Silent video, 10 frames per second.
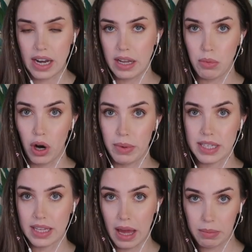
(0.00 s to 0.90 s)
in anymore
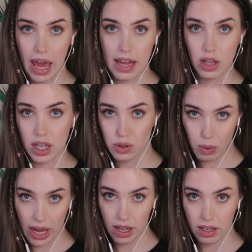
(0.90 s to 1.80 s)
because Kim K lost
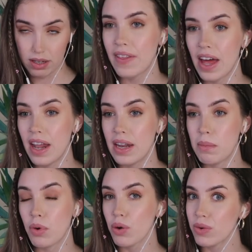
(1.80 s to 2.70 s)
weight. And then
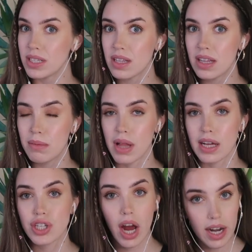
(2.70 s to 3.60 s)
more recently,
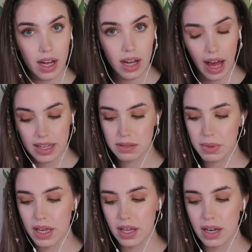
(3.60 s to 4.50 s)
Blac Chyna has
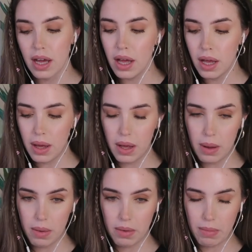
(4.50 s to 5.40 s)
been
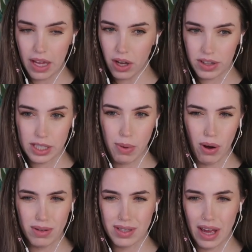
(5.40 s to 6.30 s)
making all these
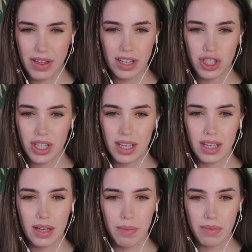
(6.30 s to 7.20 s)
posts. I think
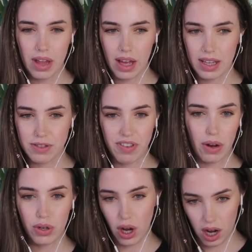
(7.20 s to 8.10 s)
she has
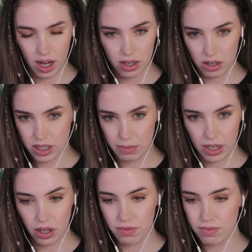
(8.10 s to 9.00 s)
found God or
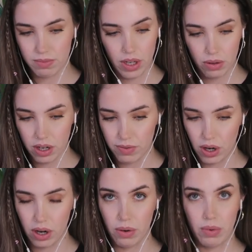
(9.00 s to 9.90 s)
something good, you know, good for
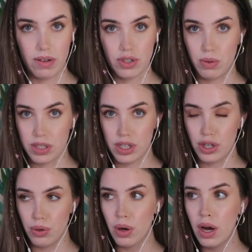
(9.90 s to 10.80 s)
her, whatever she wants to
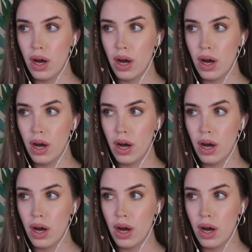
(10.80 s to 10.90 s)
do.